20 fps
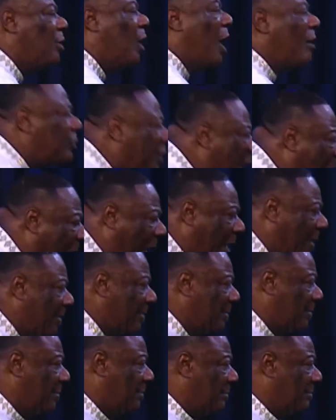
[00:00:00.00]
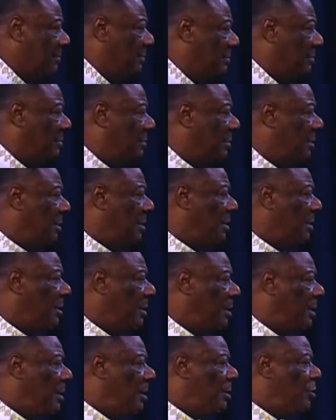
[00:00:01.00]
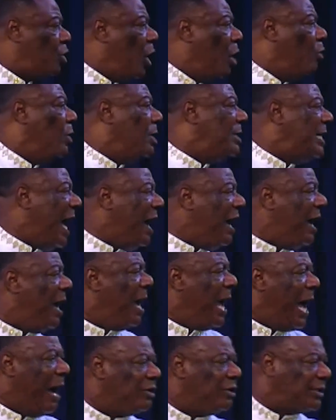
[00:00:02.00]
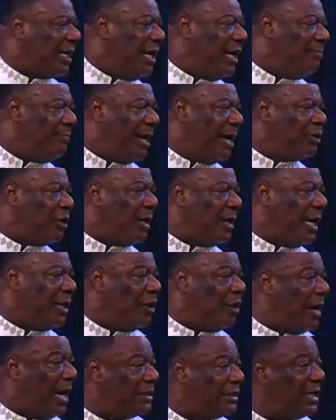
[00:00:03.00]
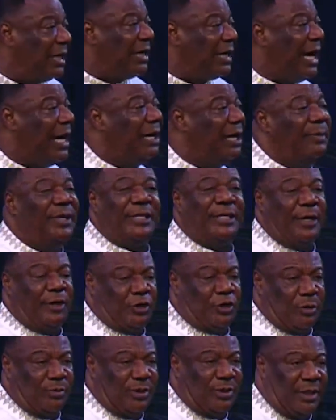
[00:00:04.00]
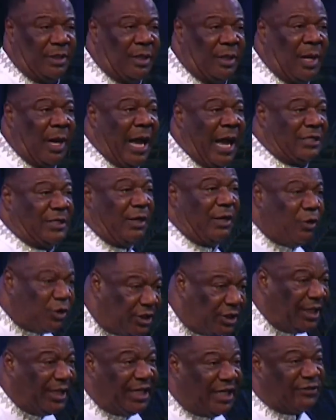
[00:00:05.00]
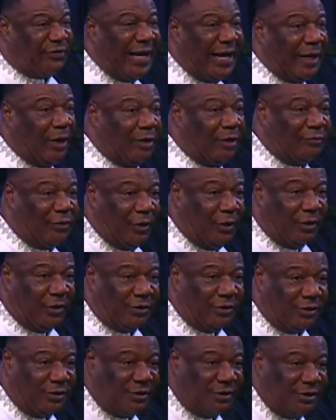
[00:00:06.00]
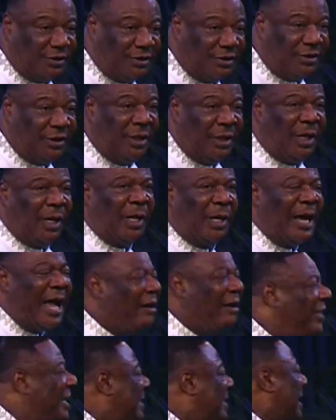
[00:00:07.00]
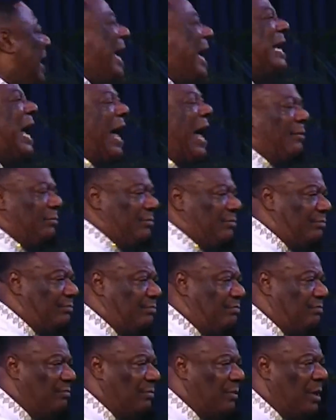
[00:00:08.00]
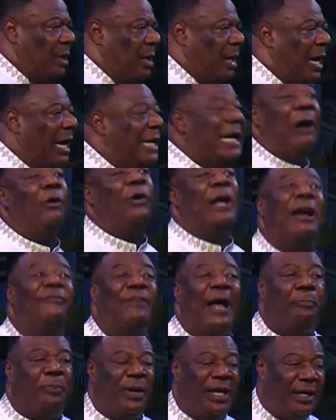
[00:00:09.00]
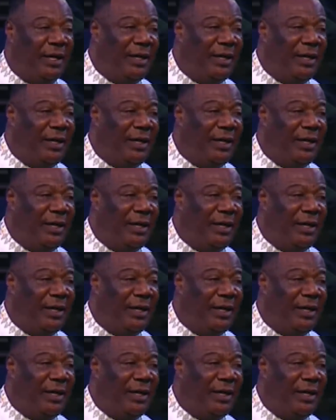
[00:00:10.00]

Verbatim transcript: of God. So without, I was telling my daughter the other, I said, girl, let me tell you something. I said, you see this father of yours. Everything I am and I will ever be